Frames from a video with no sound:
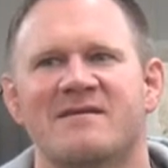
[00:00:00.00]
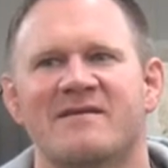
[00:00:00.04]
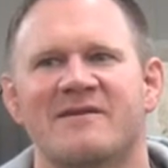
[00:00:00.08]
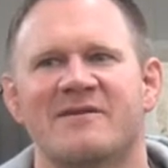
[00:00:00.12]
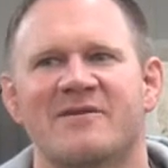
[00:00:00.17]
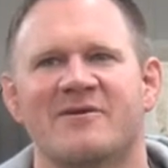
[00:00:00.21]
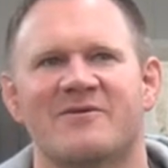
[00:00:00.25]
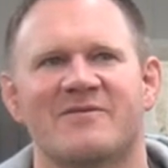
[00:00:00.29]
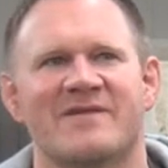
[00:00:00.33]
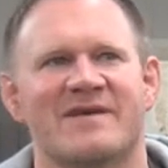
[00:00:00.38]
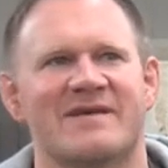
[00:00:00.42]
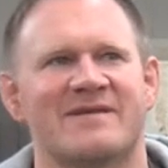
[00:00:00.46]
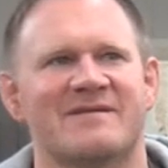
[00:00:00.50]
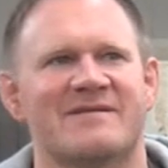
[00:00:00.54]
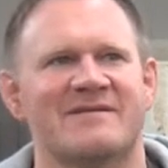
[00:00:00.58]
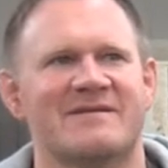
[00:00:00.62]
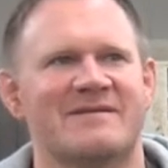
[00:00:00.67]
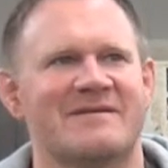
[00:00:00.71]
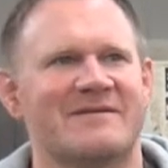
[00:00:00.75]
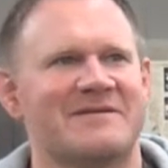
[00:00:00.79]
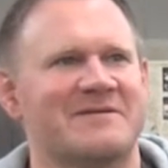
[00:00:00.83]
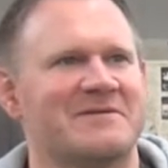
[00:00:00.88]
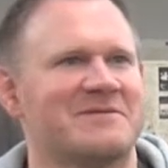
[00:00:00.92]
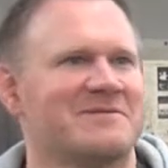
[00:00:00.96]
you
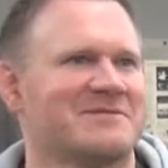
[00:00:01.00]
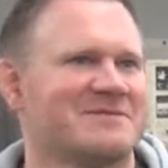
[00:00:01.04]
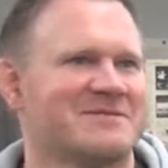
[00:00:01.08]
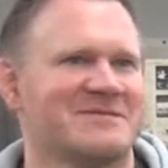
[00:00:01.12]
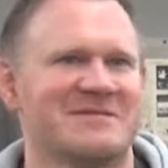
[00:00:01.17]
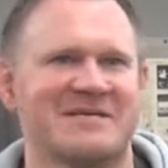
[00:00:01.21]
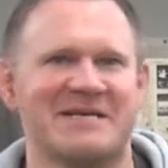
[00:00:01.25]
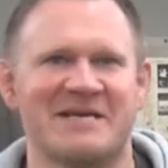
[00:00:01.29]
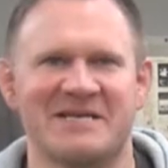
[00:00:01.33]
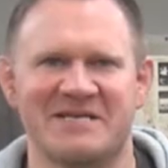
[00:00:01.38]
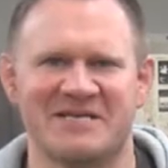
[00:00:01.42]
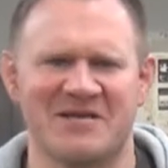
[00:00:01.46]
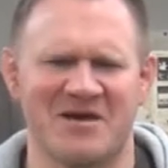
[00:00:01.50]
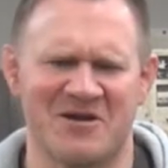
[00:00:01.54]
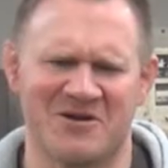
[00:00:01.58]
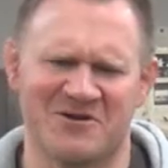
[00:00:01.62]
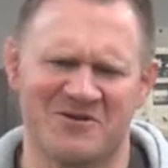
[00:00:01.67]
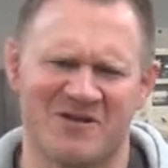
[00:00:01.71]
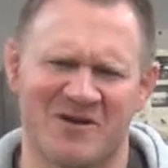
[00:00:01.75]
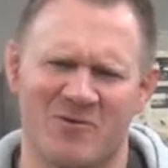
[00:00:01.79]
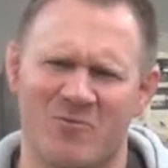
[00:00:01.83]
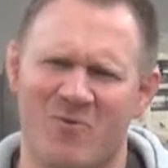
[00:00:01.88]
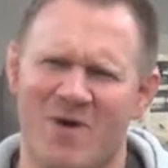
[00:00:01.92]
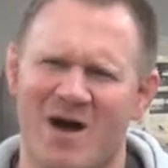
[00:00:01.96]
get done
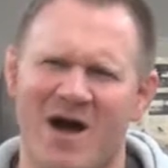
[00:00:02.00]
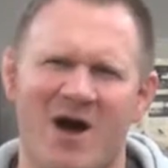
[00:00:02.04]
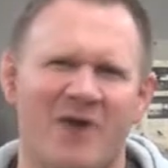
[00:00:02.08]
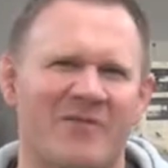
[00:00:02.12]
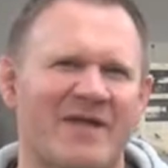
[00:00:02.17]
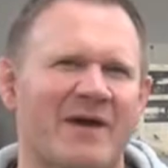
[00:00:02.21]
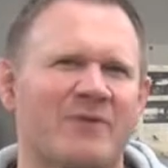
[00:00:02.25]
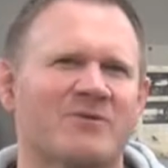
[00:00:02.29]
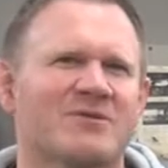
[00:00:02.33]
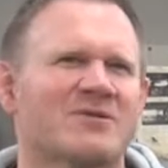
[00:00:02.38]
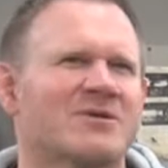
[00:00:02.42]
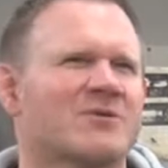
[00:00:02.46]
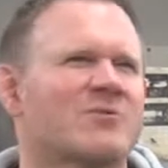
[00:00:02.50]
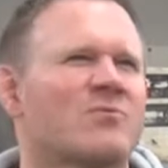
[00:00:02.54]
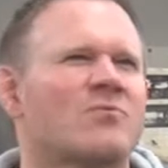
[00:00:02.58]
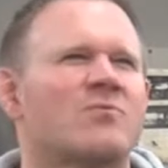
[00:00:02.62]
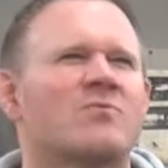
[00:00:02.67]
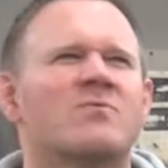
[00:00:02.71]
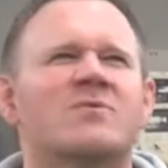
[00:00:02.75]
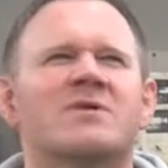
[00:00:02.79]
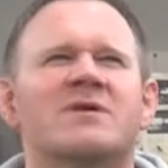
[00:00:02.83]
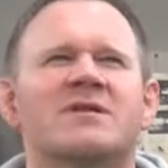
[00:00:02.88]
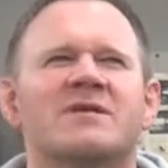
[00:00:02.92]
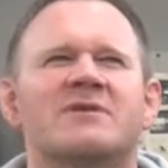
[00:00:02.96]
and you're like, wow, that would look
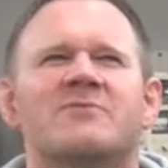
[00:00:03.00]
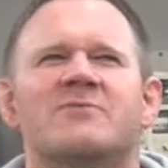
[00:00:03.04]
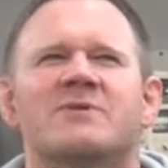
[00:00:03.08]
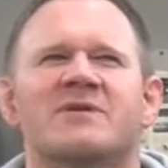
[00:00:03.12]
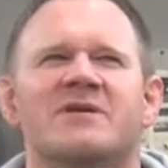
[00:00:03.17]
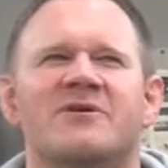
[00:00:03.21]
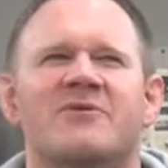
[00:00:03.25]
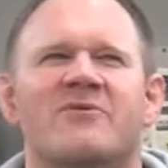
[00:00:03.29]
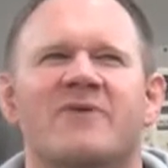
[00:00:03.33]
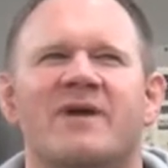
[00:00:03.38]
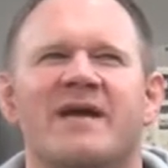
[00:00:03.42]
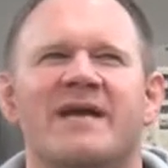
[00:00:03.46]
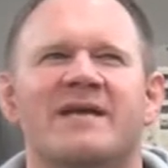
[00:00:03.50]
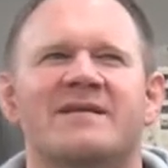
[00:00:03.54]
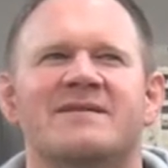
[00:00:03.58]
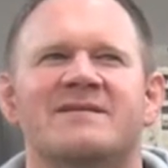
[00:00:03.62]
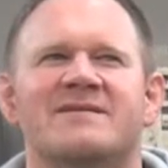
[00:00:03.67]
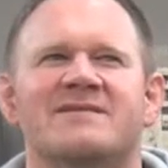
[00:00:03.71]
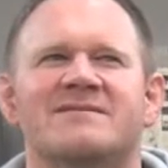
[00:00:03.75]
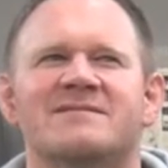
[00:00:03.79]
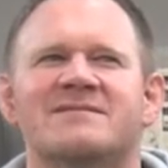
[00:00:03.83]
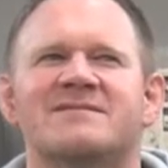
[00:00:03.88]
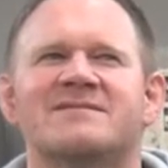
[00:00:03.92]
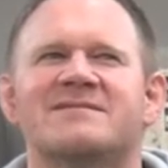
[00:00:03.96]
really, really great
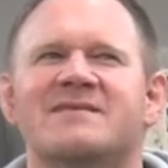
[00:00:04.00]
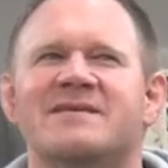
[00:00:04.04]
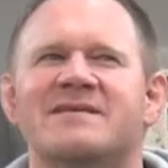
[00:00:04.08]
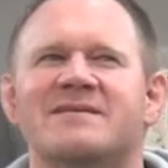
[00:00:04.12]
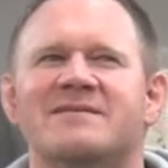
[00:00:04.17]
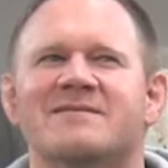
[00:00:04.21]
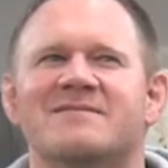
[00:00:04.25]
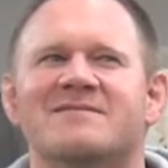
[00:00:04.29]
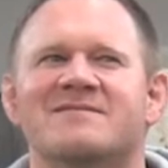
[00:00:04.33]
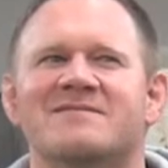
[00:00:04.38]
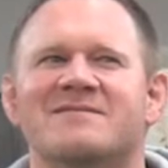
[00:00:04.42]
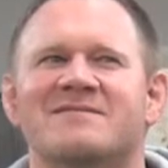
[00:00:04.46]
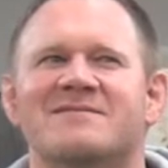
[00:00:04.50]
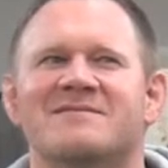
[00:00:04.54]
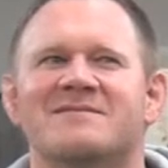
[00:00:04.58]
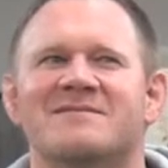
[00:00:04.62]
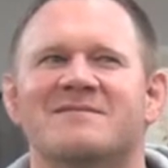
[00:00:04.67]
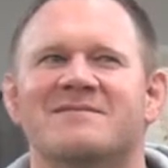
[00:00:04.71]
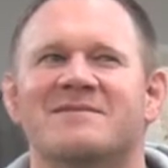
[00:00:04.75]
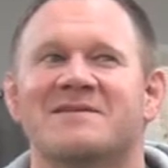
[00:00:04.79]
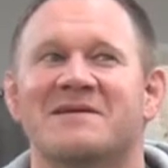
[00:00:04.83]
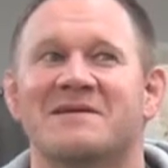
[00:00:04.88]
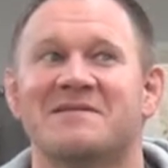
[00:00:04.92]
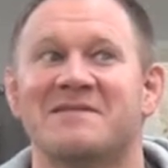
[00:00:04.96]
in steel.
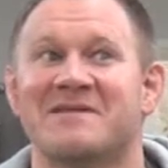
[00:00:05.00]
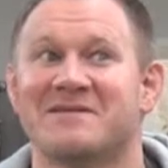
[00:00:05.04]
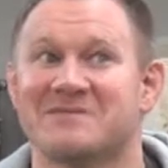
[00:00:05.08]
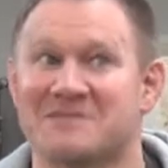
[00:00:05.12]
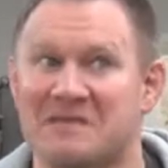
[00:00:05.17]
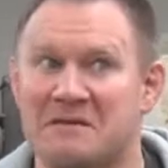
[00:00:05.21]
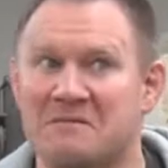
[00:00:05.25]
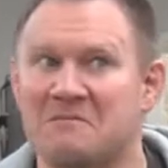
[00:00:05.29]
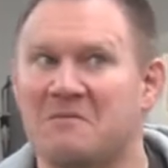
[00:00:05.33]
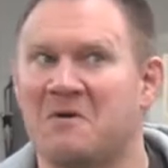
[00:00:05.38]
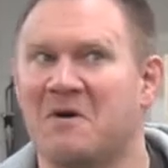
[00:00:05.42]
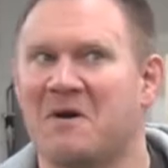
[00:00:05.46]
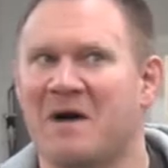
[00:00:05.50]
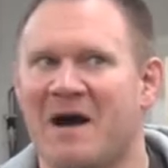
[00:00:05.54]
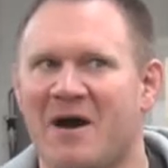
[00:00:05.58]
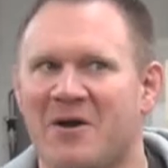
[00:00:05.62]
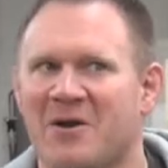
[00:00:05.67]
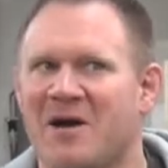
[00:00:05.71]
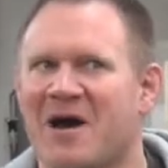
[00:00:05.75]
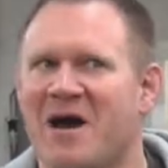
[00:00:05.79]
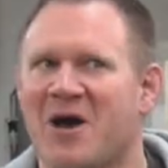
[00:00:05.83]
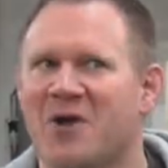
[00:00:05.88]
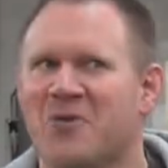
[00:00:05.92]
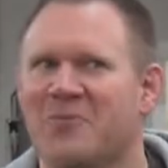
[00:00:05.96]
And then it's like, well,
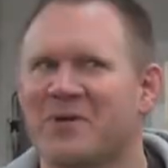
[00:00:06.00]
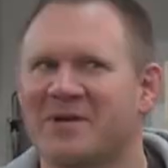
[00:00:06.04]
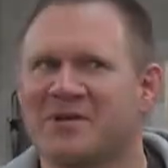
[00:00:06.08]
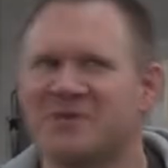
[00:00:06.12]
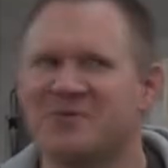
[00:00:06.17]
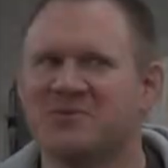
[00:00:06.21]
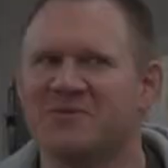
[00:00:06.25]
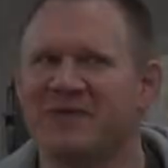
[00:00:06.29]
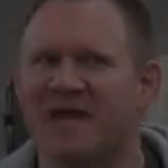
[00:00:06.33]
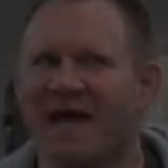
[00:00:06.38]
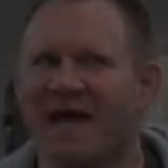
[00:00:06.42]
how do I do